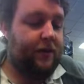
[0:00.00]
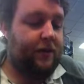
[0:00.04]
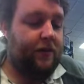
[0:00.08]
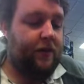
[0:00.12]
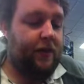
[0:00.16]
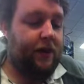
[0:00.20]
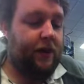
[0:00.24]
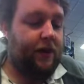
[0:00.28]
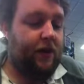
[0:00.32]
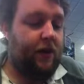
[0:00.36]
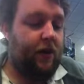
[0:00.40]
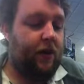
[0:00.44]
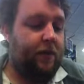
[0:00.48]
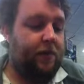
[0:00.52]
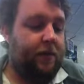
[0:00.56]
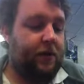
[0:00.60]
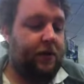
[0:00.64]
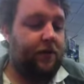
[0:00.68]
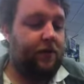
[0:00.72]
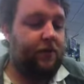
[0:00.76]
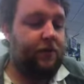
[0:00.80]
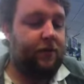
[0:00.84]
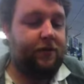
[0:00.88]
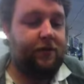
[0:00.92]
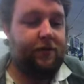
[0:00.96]
they go,
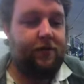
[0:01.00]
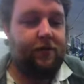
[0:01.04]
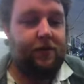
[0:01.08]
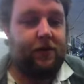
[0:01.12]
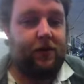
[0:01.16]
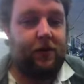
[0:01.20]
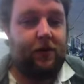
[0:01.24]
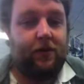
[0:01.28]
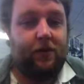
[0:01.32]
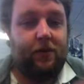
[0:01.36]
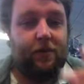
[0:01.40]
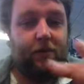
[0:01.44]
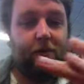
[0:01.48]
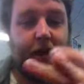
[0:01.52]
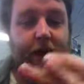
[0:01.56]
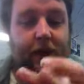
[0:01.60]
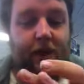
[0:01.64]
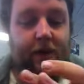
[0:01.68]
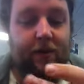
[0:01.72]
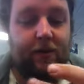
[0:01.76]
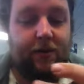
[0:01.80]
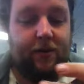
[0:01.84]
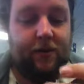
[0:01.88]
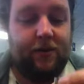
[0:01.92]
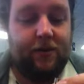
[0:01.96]
because once you've glued them
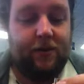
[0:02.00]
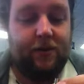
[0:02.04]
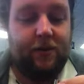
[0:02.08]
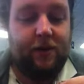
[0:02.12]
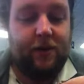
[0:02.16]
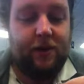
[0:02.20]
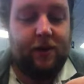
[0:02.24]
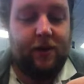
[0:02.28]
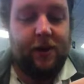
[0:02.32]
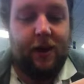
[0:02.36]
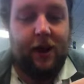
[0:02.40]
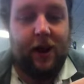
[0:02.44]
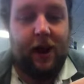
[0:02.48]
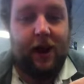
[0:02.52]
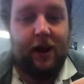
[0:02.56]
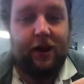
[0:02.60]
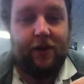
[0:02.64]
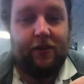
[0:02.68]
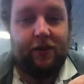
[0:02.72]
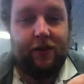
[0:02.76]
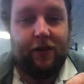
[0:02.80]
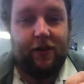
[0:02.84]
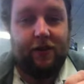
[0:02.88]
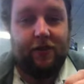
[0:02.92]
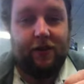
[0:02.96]
down and
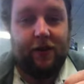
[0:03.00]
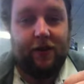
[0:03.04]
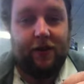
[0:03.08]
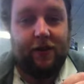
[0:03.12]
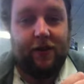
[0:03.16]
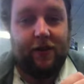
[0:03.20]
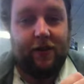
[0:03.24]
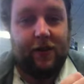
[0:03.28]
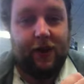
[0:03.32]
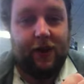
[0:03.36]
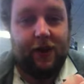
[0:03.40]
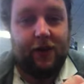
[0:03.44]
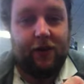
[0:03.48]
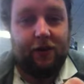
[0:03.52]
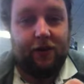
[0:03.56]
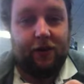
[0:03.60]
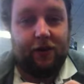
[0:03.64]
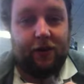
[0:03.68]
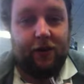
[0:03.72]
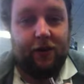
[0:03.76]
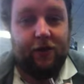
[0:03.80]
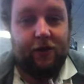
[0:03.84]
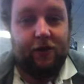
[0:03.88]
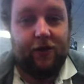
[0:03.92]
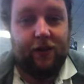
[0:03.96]
it turns out that they don't
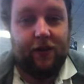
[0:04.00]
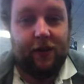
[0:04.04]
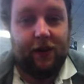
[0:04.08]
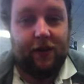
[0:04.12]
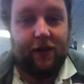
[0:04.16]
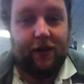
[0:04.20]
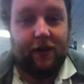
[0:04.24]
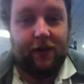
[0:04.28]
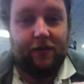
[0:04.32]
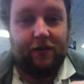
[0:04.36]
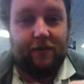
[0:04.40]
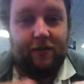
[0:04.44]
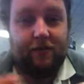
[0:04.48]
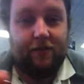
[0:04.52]
go together,